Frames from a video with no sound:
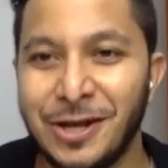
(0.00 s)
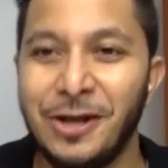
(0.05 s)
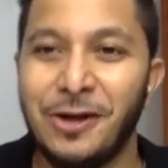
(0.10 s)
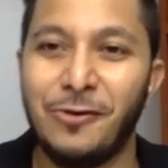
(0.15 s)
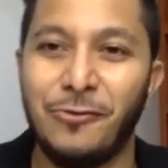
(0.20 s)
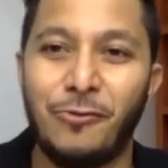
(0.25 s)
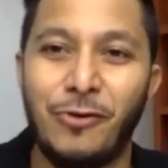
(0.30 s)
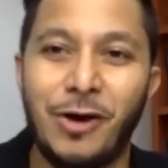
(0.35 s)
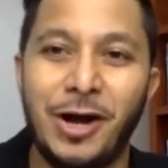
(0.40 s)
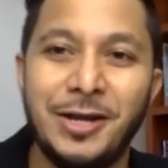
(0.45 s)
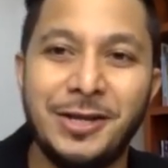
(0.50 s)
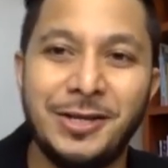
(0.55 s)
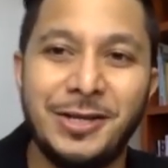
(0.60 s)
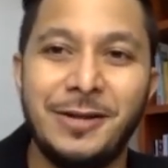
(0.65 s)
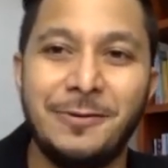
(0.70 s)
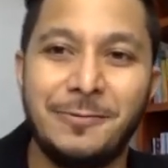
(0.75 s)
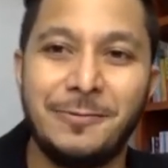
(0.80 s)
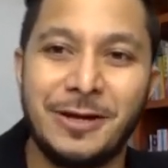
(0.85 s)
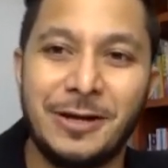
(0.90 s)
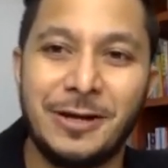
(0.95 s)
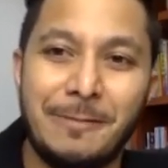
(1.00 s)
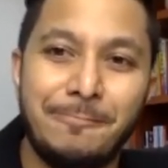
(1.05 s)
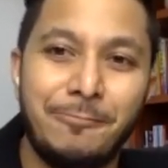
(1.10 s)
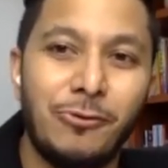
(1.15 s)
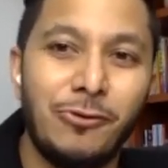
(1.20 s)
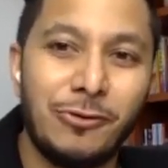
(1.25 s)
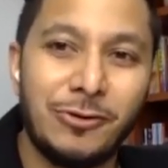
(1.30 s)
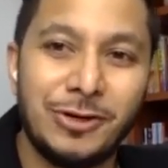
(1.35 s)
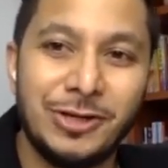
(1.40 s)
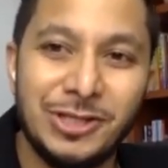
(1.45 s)
Why did Kampung
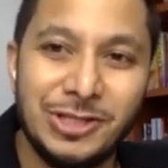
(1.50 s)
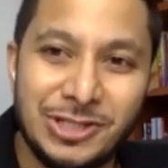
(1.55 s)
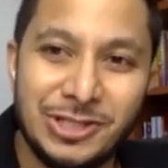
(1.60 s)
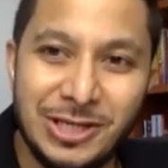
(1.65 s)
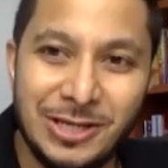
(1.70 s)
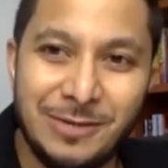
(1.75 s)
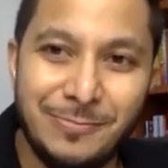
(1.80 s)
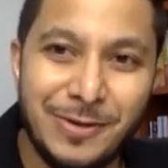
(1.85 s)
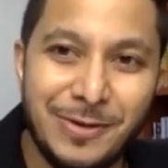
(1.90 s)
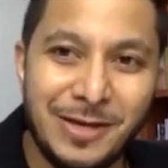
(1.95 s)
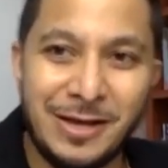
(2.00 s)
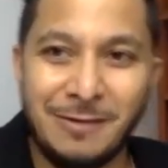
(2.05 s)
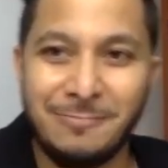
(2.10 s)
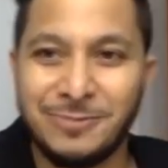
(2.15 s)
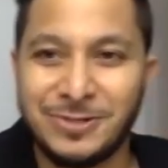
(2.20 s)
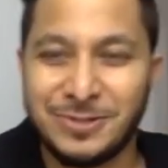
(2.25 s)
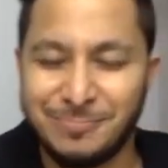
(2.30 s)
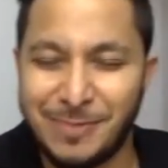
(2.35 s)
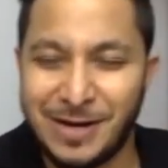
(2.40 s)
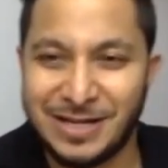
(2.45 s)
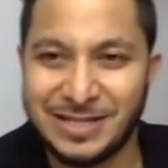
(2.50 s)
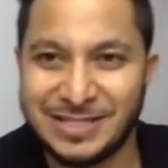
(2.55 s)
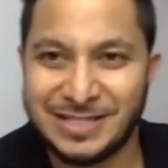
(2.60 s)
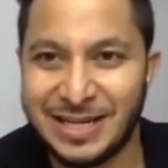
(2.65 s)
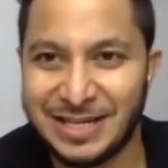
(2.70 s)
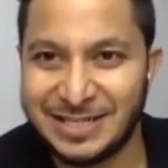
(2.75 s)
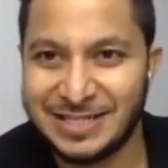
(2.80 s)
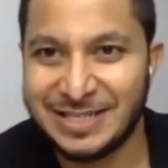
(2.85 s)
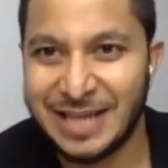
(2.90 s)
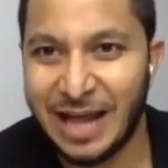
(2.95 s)
Kerinci becomes Bangsa
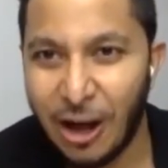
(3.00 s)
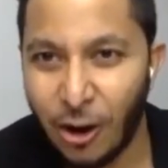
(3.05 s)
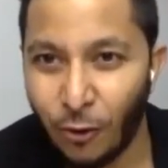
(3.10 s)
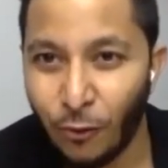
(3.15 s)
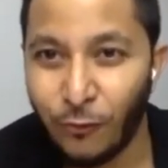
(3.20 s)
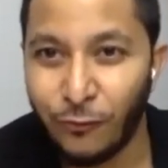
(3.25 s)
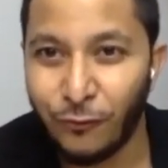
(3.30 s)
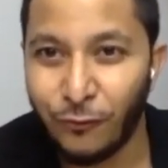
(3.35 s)
South?